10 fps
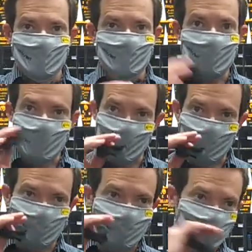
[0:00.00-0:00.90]
the
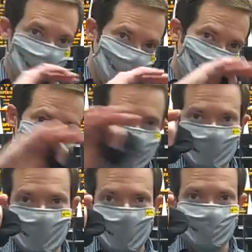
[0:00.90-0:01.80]
air that we're
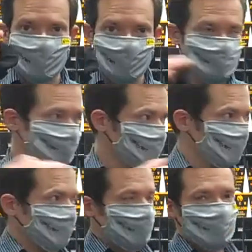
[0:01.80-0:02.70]
pushing out
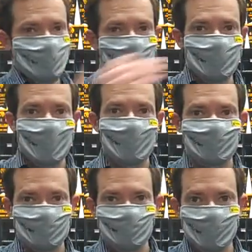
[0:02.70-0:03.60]
from going
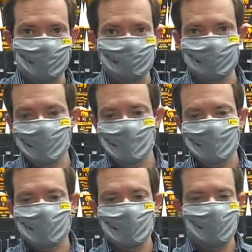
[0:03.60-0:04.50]
elsewhere.
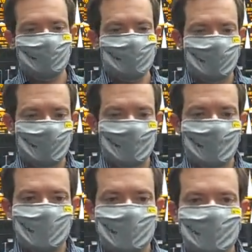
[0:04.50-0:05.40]
So,
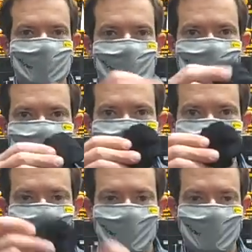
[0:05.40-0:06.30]
here's how we'll put
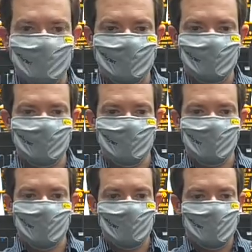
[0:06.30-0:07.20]
it on.
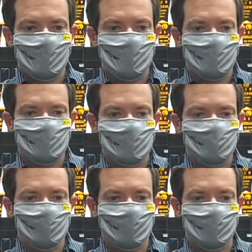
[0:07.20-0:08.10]
Just
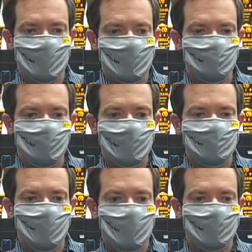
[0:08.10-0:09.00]
put it around one
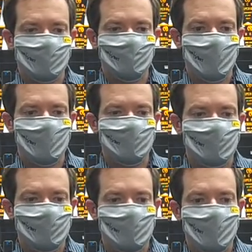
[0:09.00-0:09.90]
part of the bell
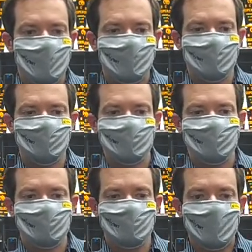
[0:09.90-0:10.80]
and it will
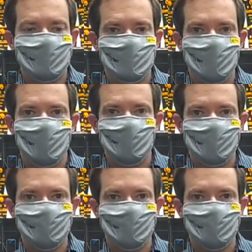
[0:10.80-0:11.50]
stretch over.